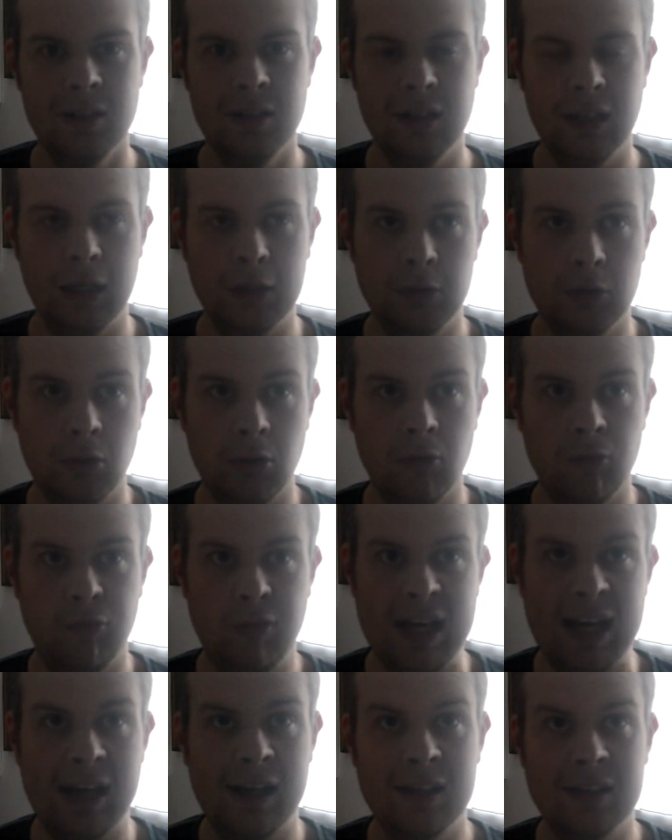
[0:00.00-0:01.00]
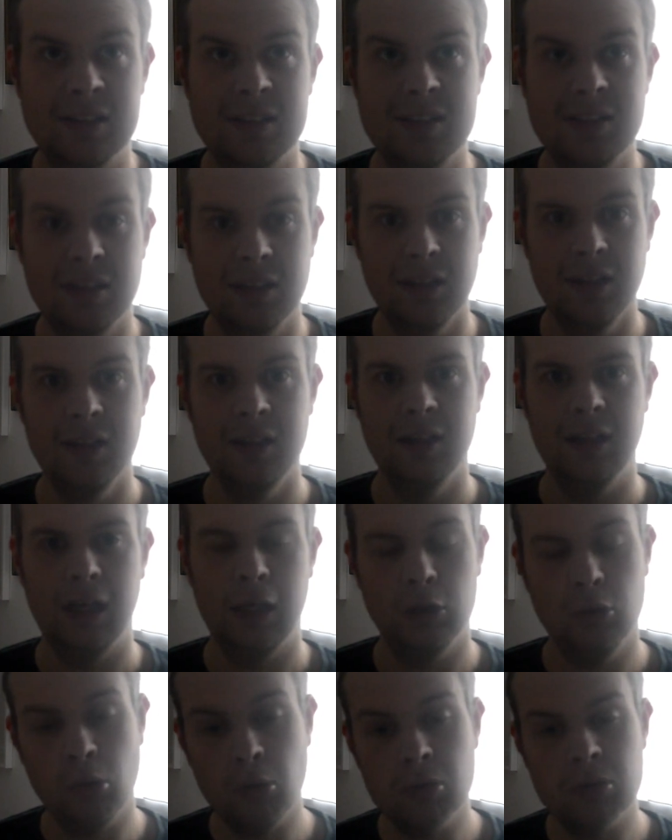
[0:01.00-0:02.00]
and all that,
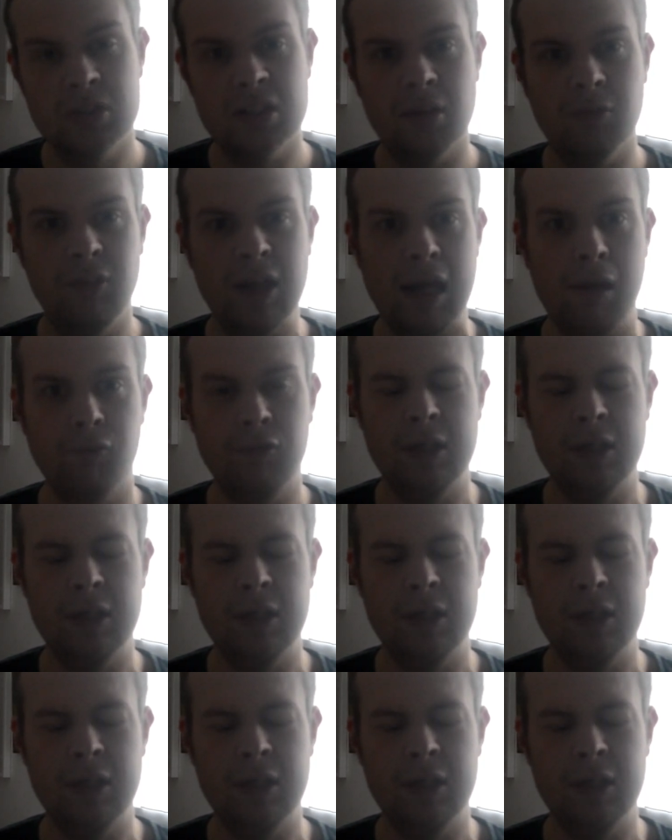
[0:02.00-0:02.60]
and also they've